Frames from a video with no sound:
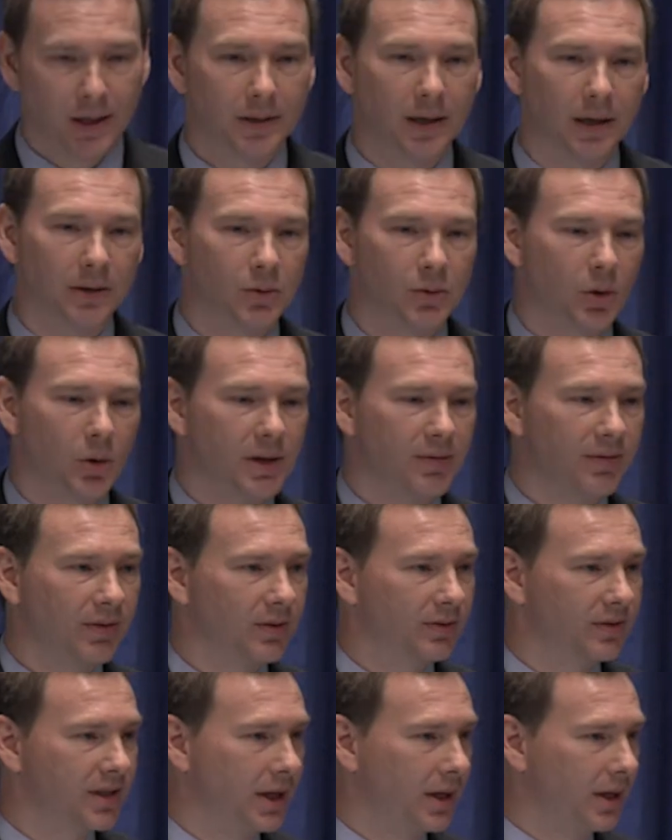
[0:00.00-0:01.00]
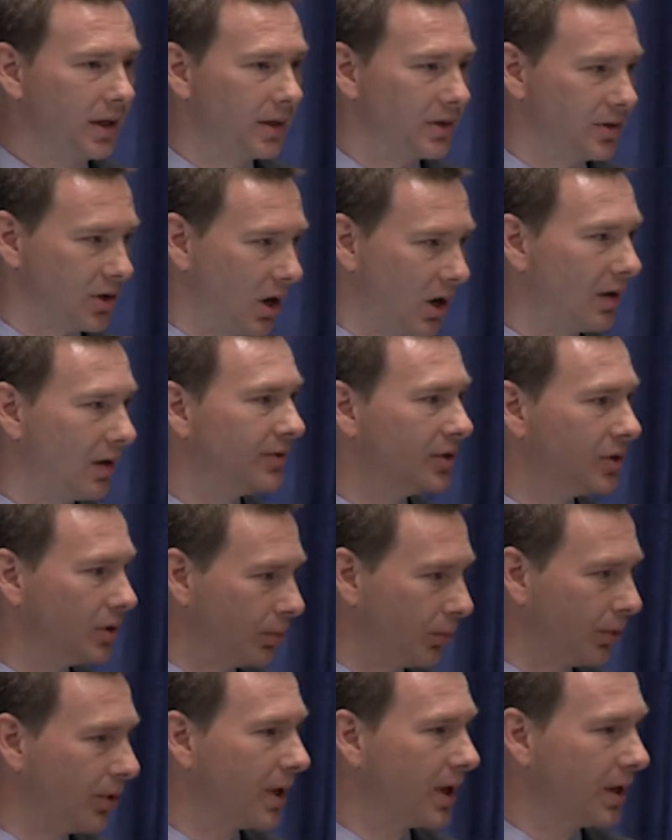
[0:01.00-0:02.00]
Now, 2015 is off to a
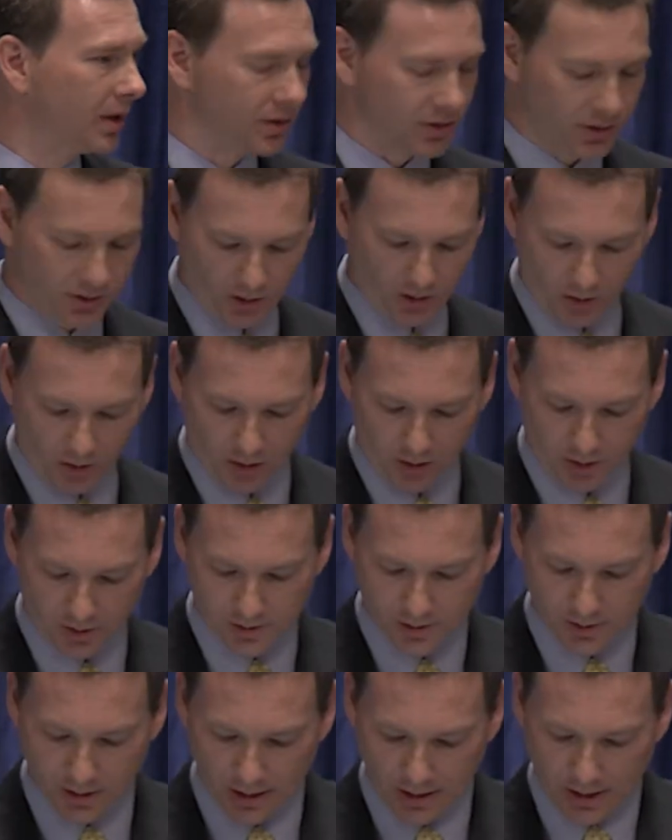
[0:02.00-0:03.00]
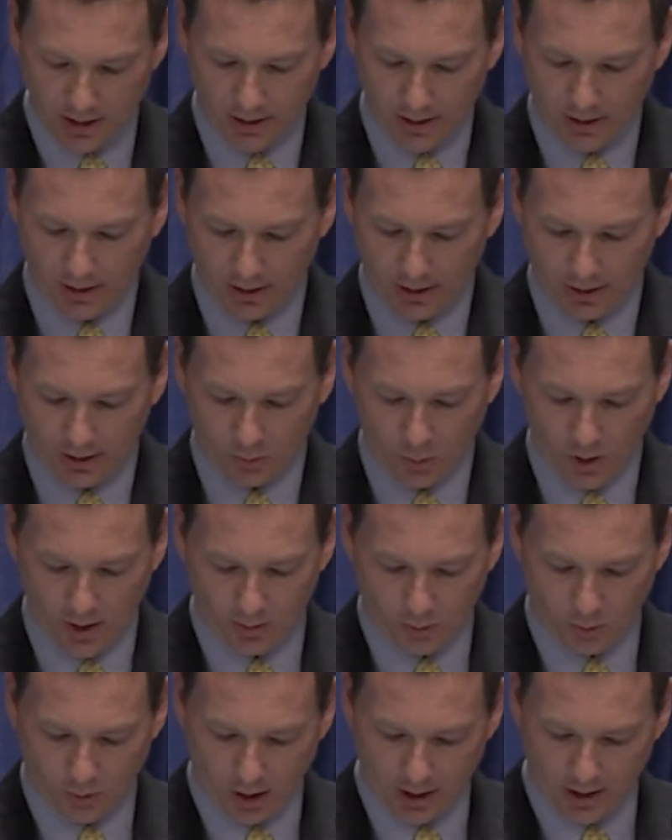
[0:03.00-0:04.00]
pretty good start. Uh,
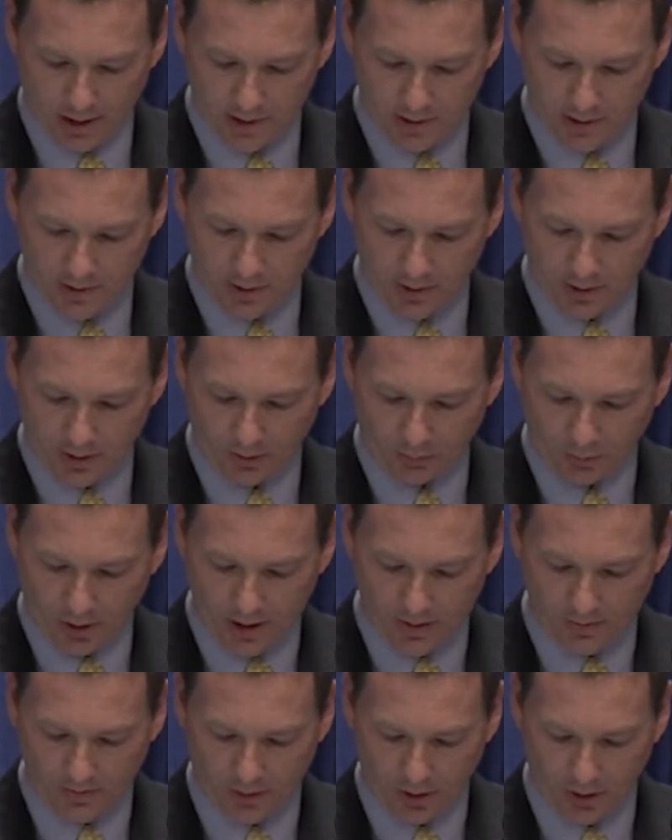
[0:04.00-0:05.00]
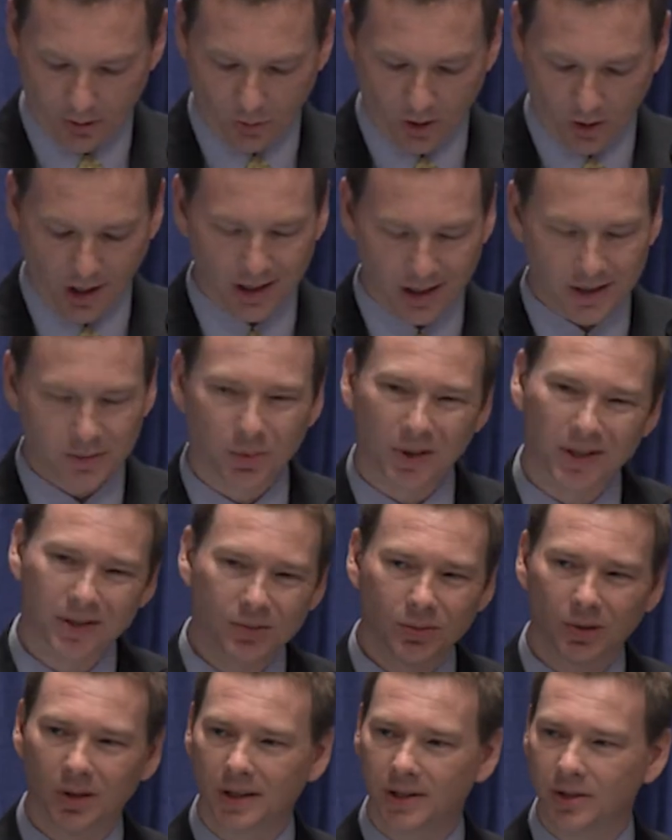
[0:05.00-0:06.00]
weather-wise, uh, rainfall-wise, but
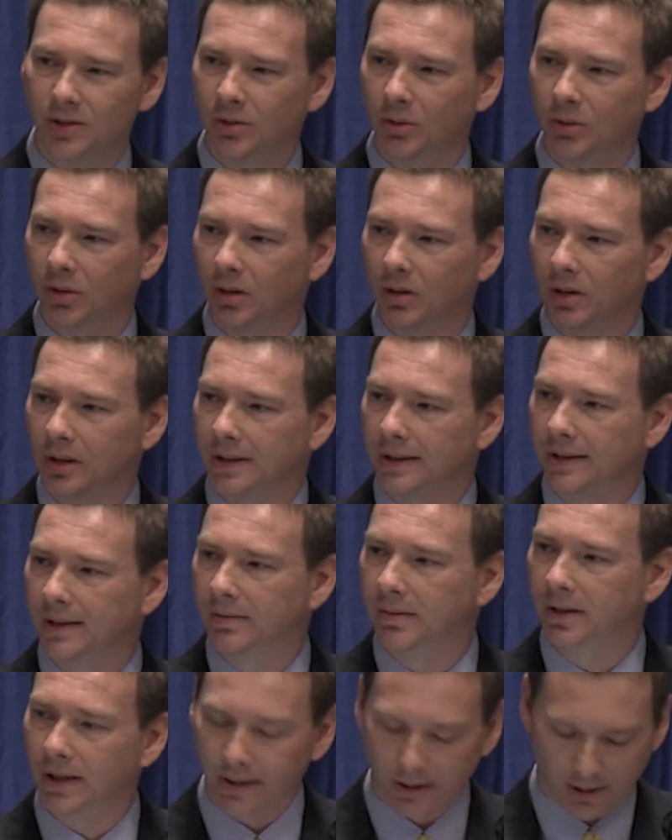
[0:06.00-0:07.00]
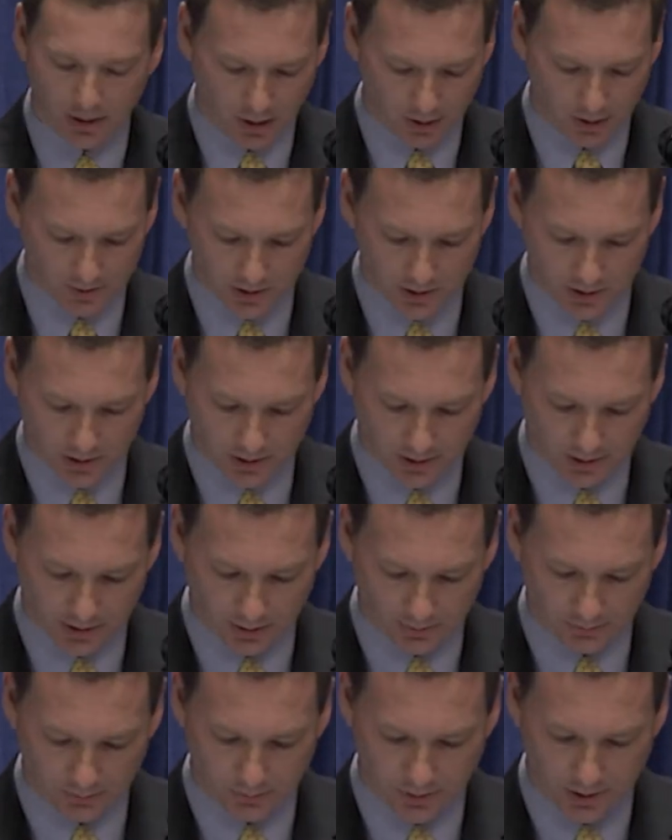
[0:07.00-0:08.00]
it's really too early, uh, obviously, to
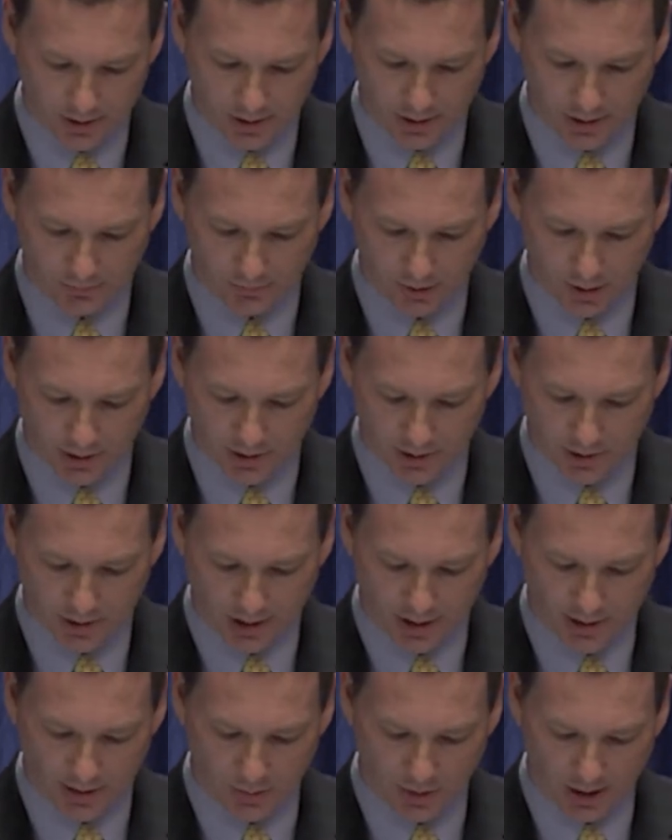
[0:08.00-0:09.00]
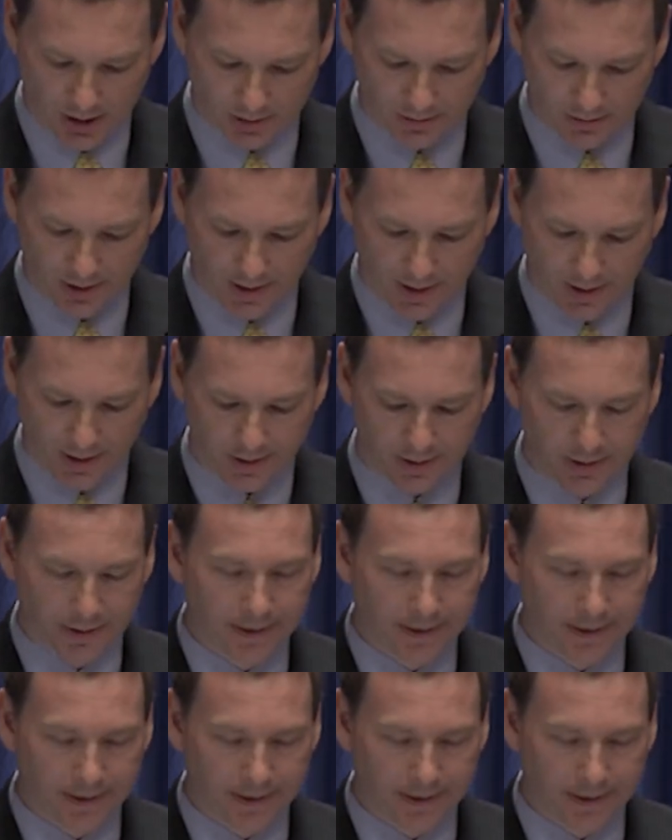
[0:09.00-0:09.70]
get get very excited about that.